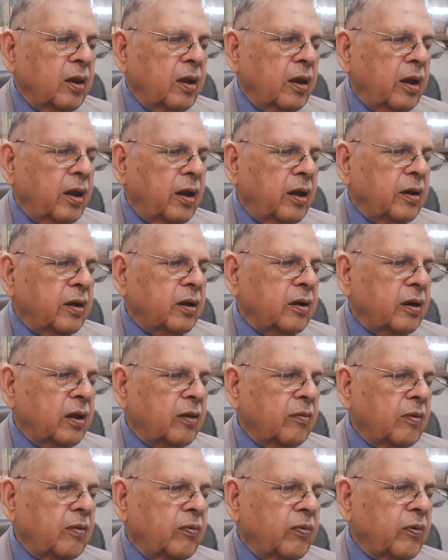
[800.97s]
And it
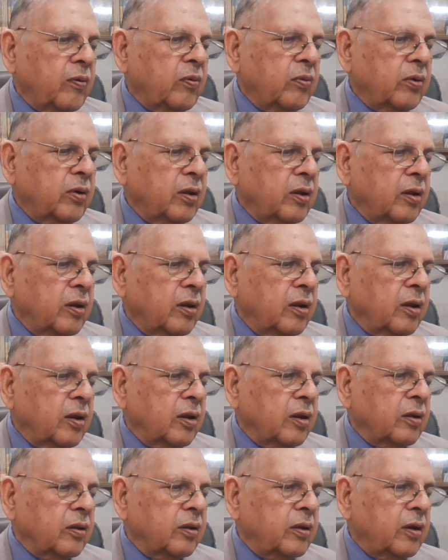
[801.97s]
has been found
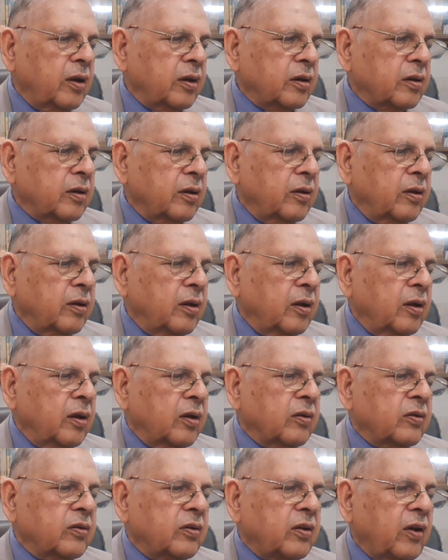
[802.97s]
that
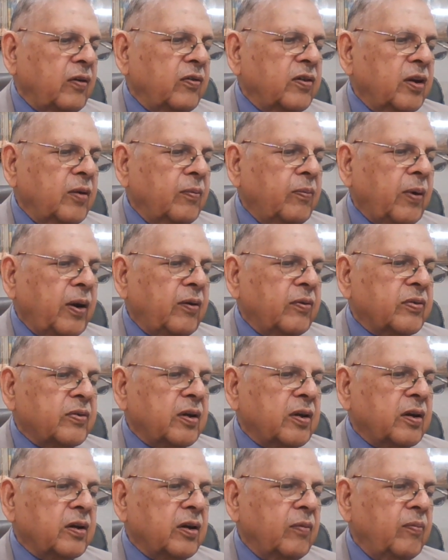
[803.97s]

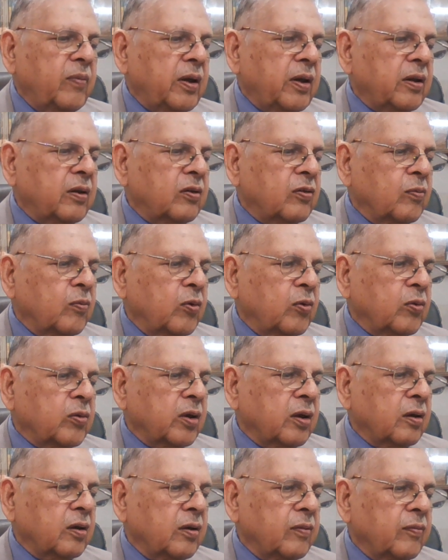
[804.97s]
75% of men
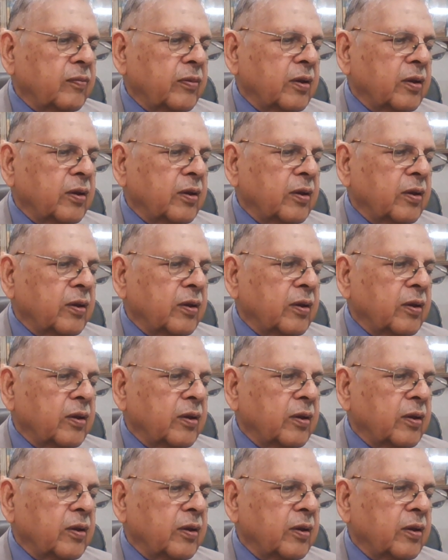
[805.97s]
smoking,